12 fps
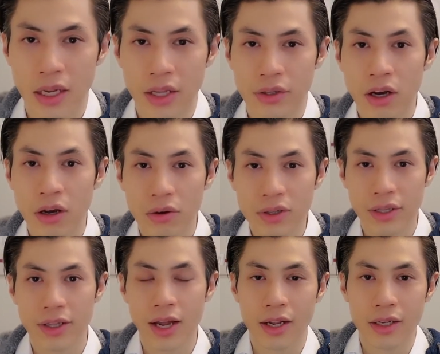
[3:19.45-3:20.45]
And not only
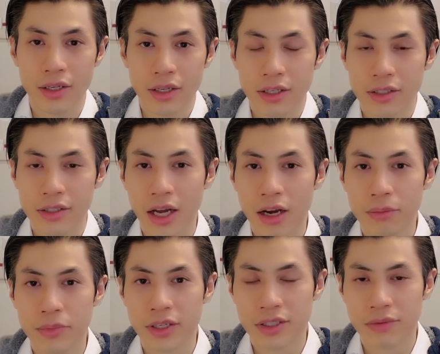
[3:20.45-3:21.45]
that, now
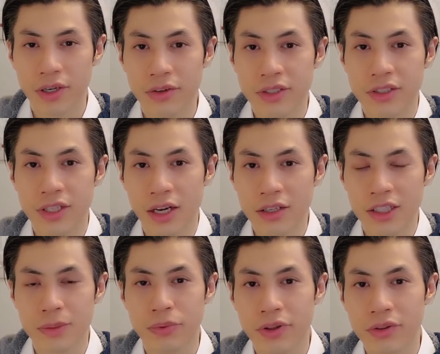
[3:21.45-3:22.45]
because of what he's done,
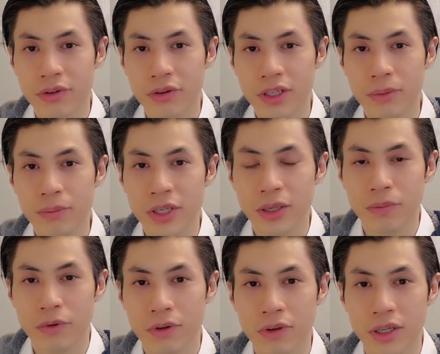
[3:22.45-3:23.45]
he's put 30
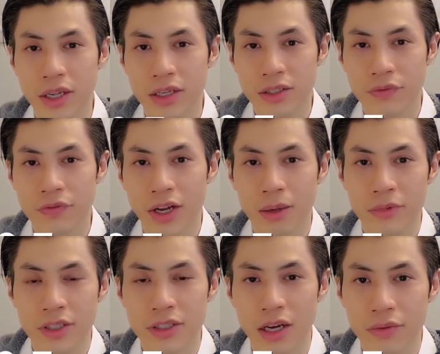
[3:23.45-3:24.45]
people and their
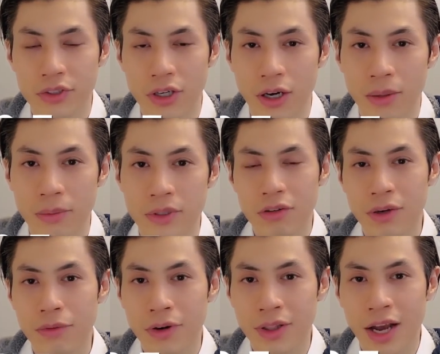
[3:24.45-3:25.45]
families out of jobs who
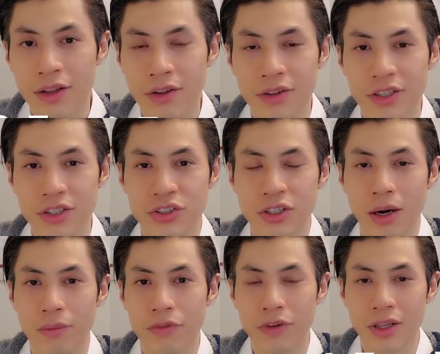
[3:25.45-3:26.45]
have relied on this
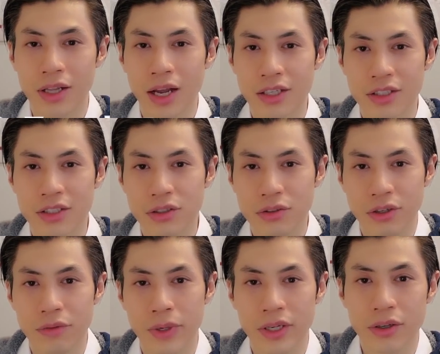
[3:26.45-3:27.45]
job for the last 2 to
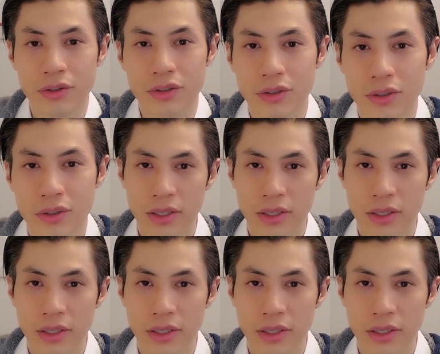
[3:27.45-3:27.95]
3 years.